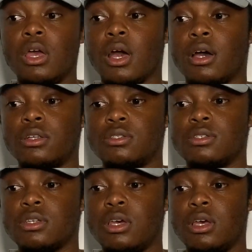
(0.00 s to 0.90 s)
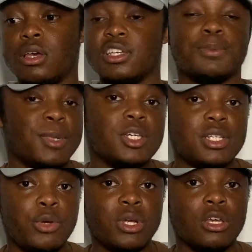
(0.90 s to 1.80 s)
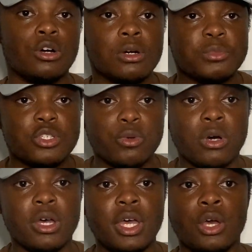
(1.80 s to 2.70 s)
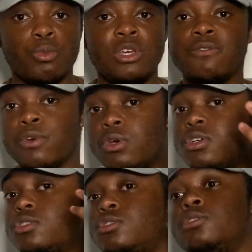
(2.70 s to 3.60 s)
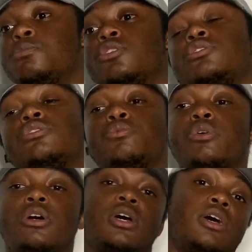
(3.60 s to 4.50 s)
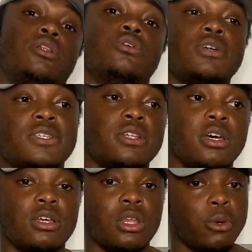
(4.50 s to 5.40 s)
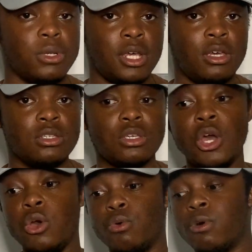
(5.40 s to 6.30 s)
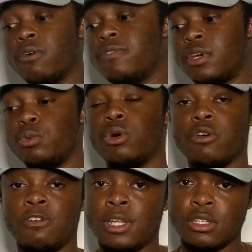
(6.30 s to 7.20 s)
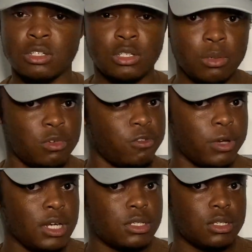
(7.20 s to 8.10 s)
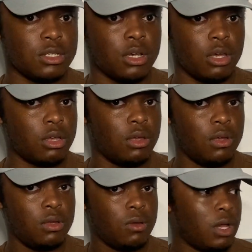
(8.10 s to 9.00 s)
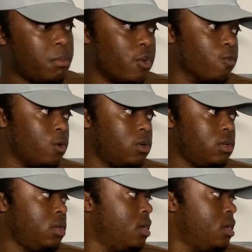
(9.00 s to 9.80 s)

and especially when it comes to our hair we focus too much on what our hair looks like nowadays rather than what our relationship with christ is like am i wrong